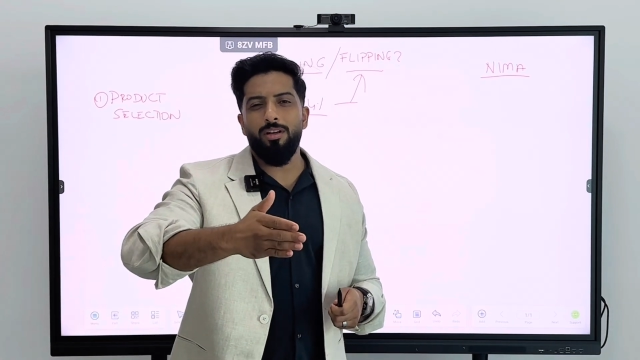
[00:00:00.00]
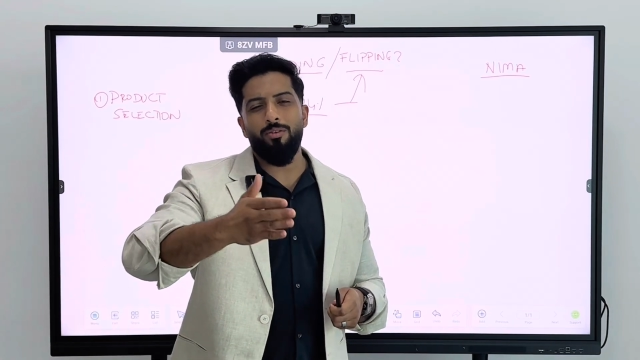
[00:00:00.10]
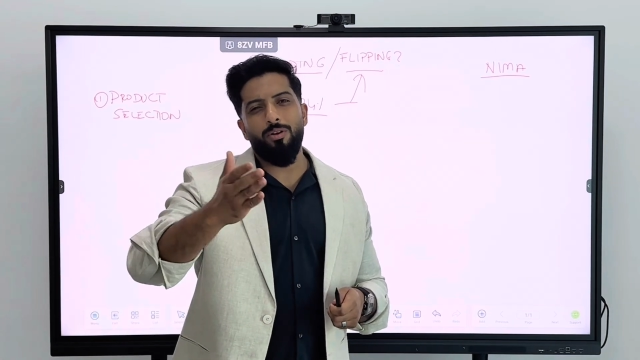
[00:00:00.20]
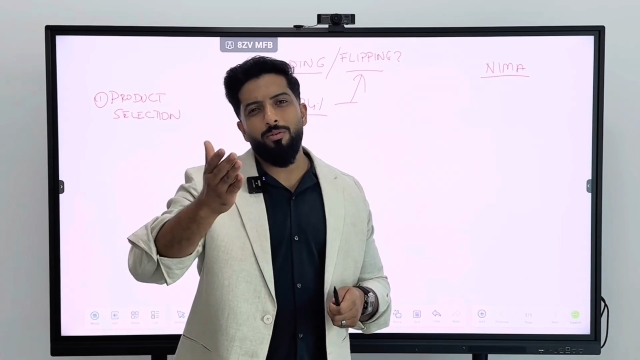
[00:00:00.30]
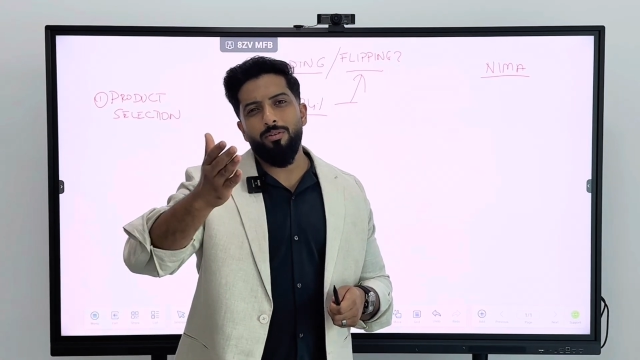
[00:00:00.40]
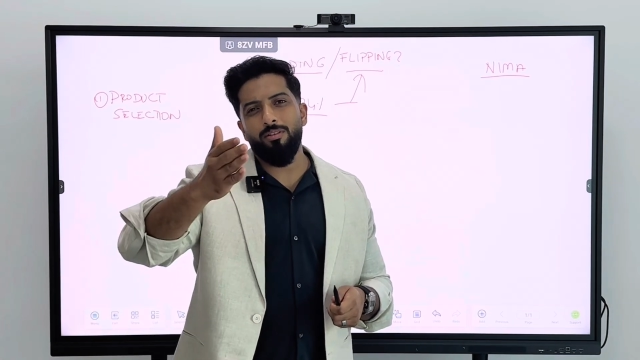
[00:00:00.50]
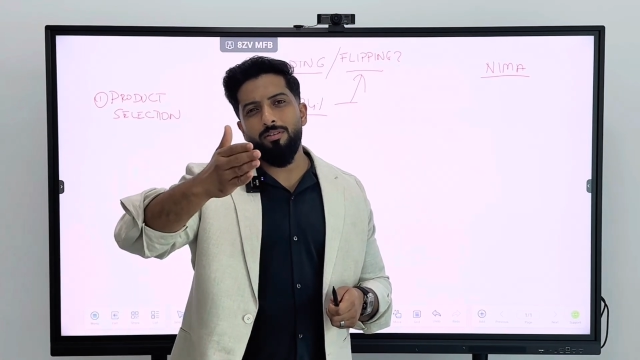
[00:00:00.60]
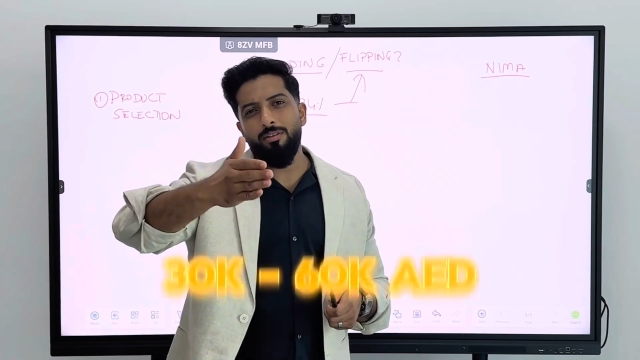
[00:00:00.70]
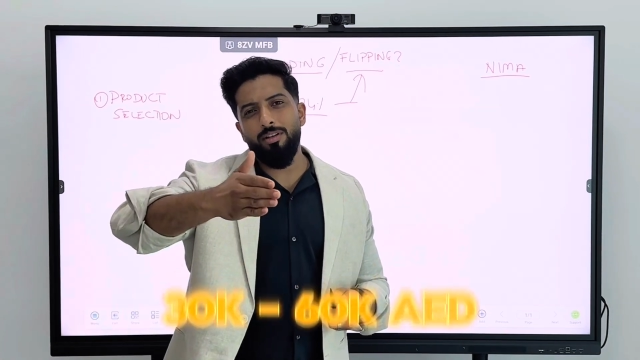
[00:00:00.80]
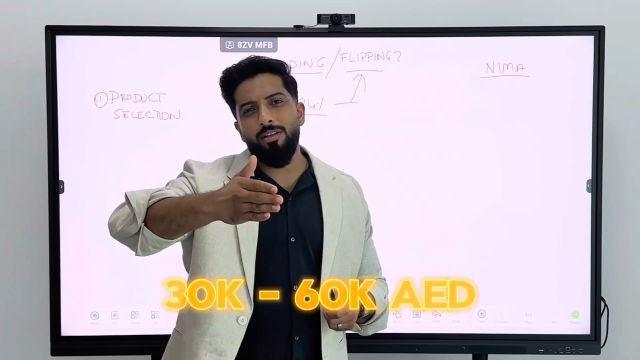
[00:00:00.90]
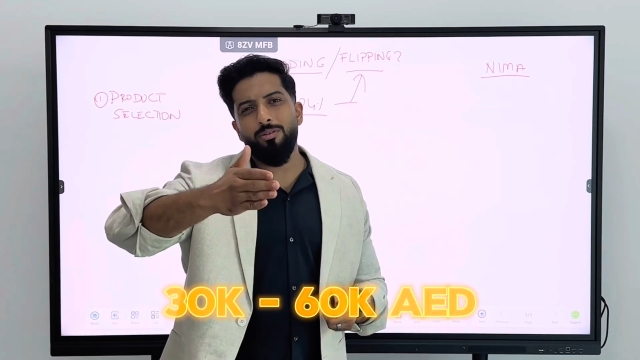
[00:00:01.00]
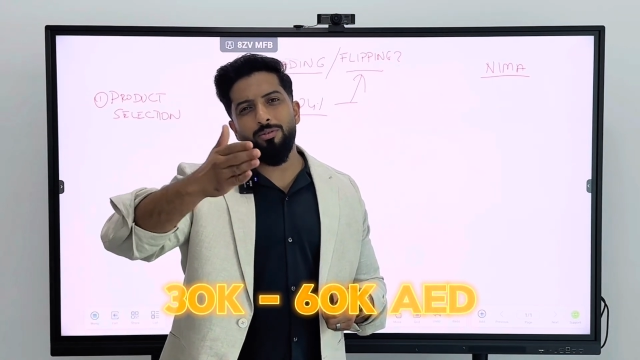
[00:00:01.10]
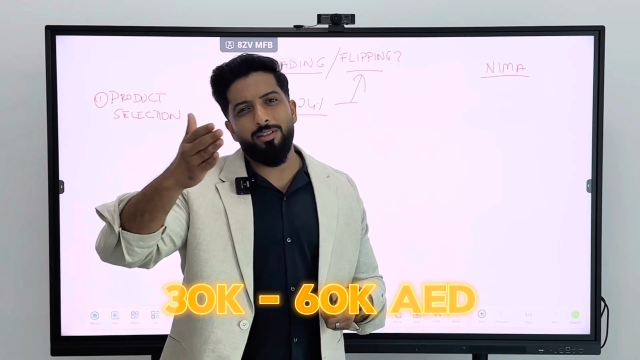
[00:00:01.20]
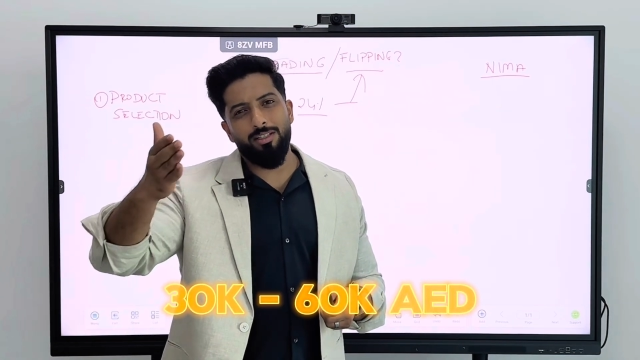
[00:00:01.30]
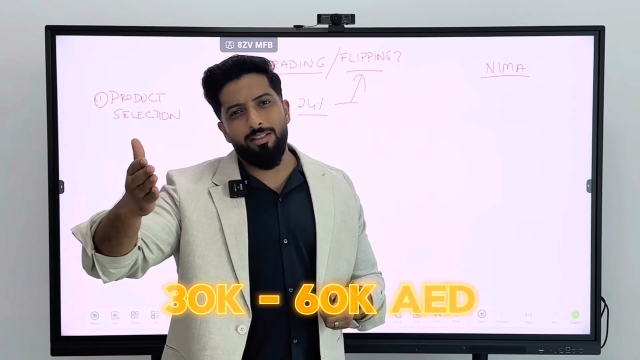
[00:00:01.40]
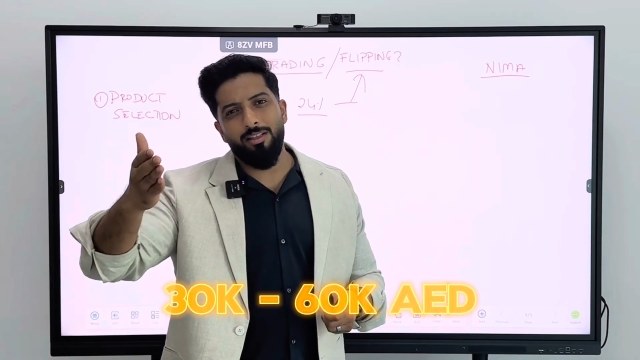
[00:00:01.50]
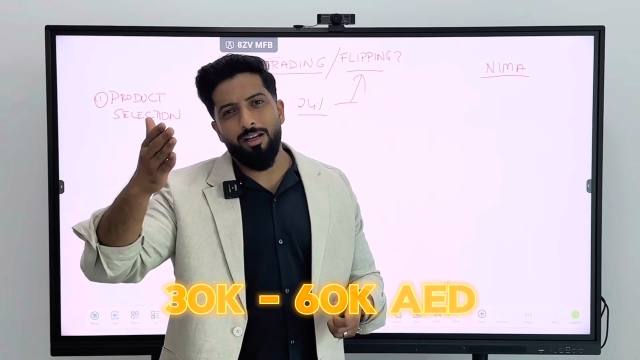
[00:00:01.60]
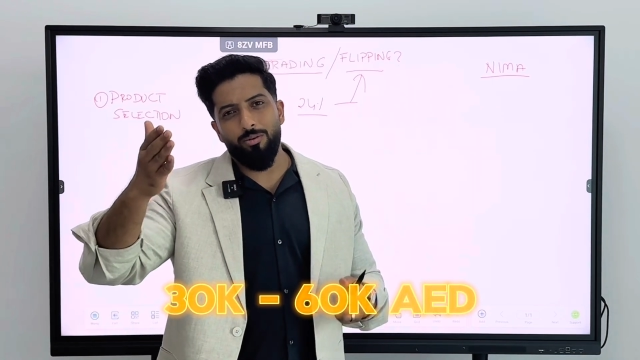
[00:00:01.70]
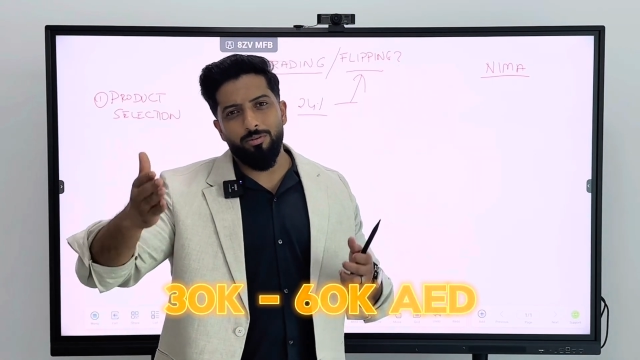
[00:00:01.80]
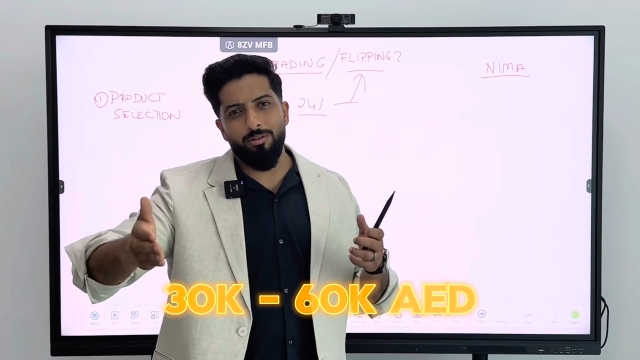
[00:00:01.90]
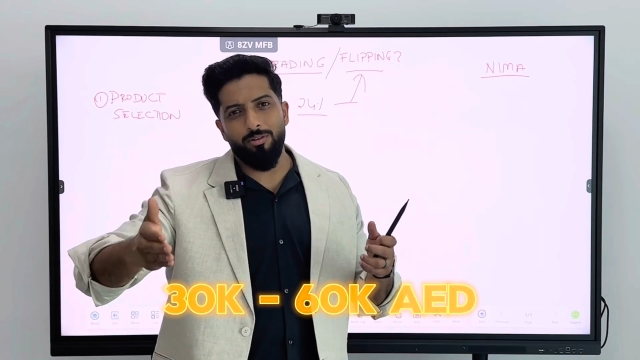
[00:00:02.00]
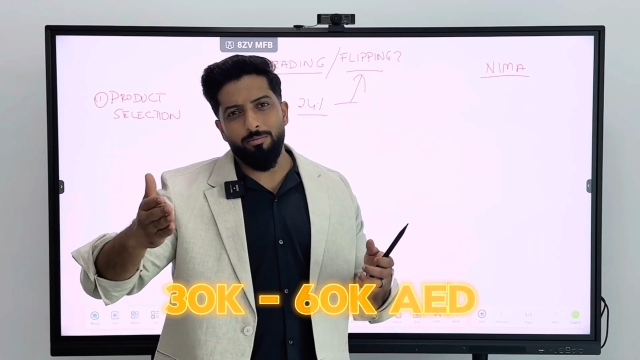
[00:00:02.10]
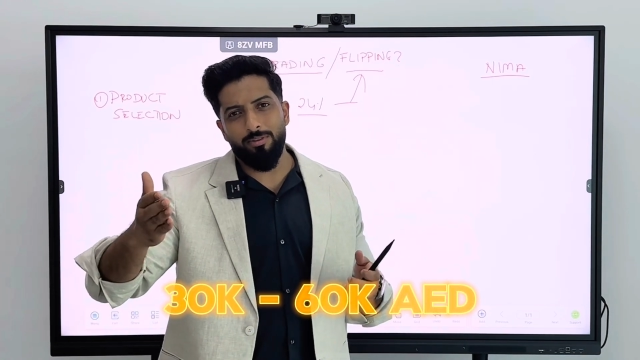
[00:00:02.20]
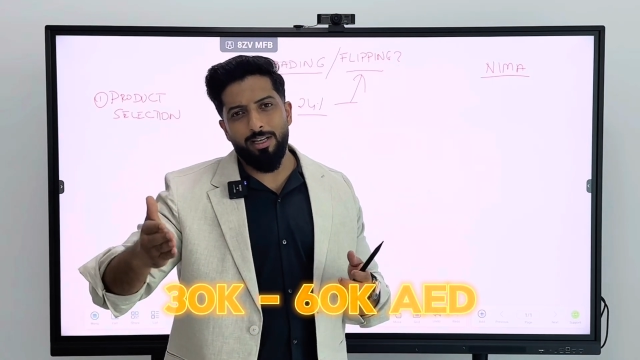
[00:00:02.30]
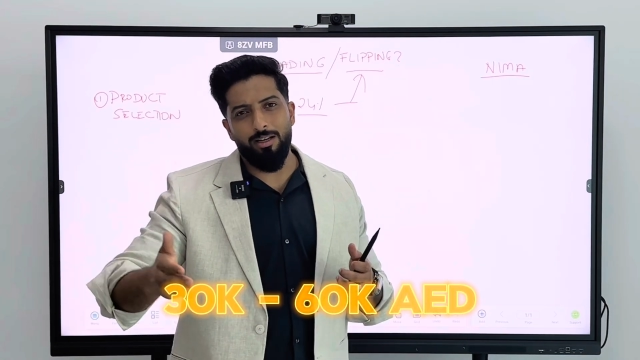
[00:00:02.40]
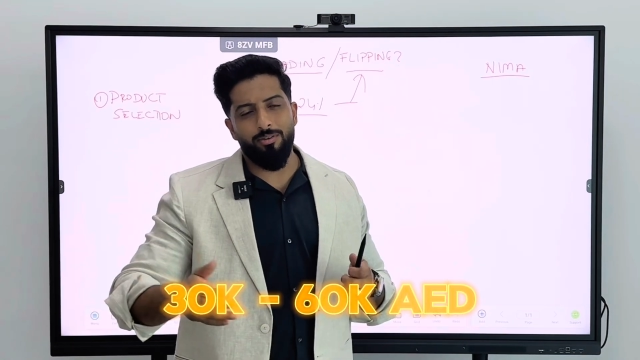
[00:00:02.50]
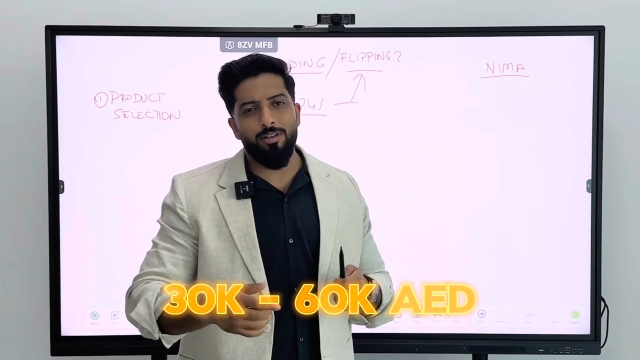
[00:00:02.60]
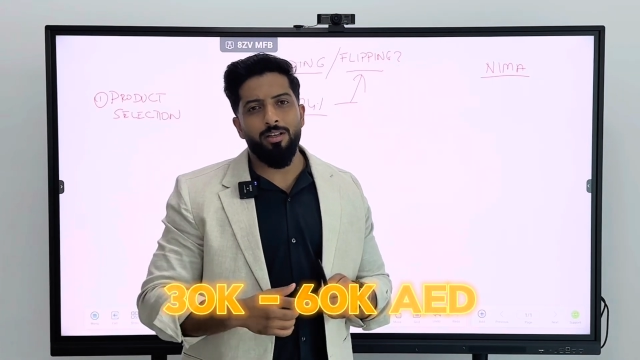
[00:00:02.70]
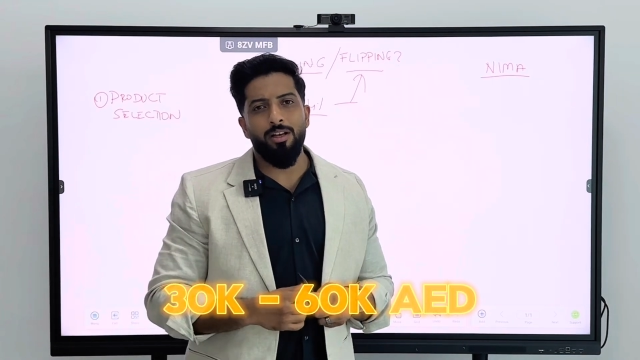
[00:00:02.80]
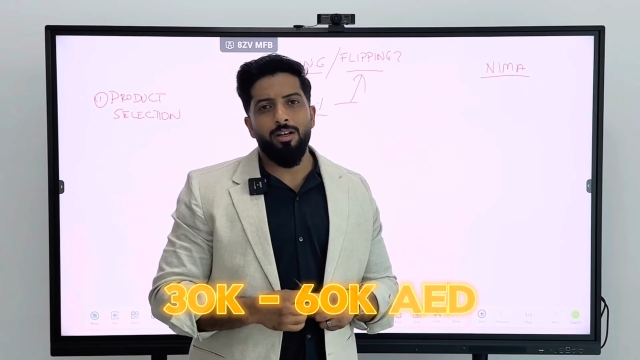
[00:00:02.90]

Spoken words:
around 30 to 60,000 dirham salary.